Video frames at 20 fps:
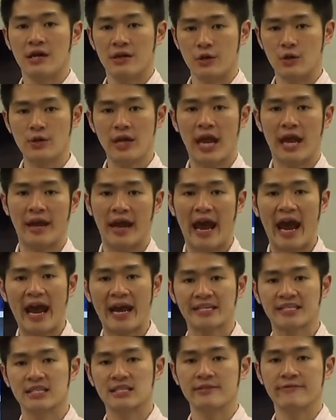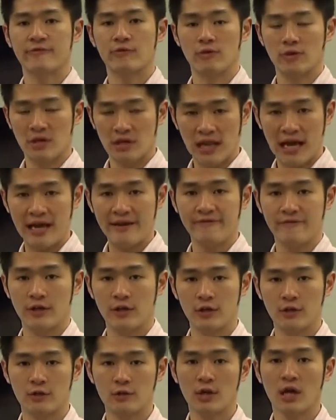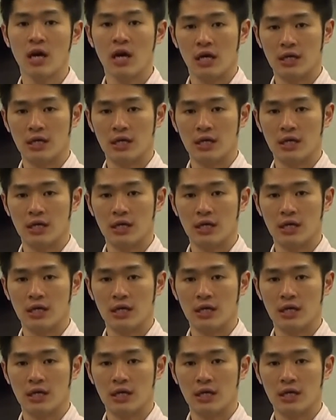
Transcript: you can access for live view,